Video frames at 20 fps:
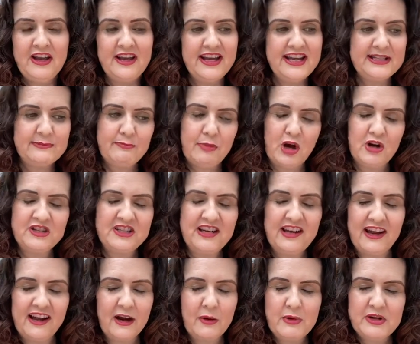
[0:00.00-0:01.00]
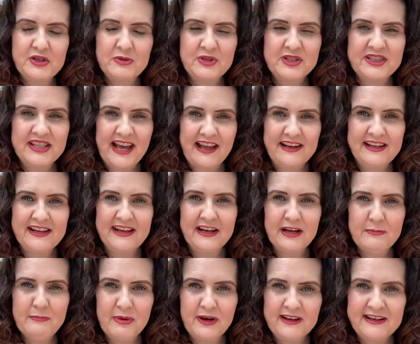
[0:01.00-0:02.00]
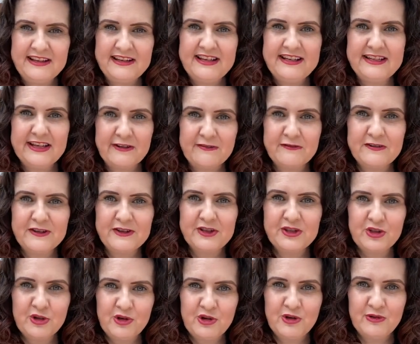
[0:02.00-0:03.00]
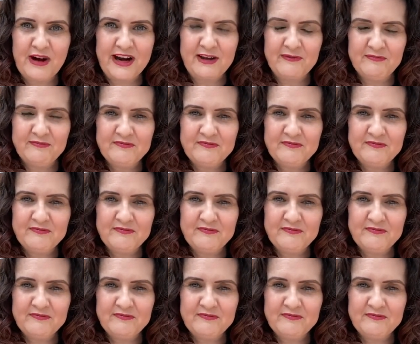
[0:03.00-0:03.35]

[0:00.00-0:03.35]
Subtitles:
his body language was telling a completely different story.